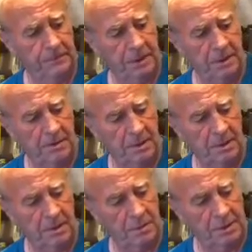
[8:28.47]
You
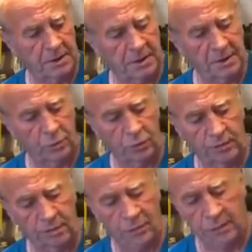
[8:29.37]
can store
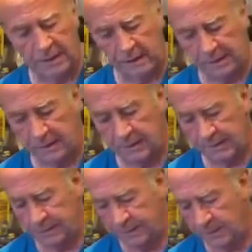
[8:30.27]
them out of the way of the sun
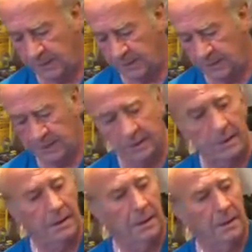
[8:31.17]
heat.
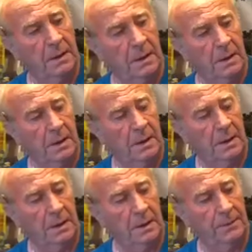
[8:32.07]

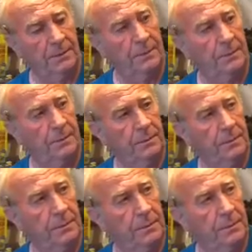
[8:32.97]
But
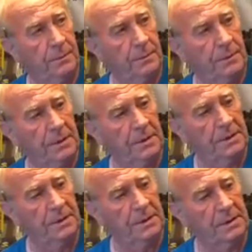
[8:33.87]

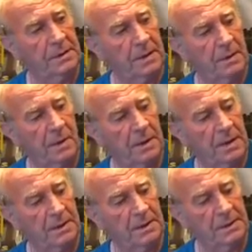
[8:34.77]
this is I quite
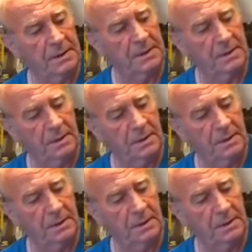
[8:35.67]
like this.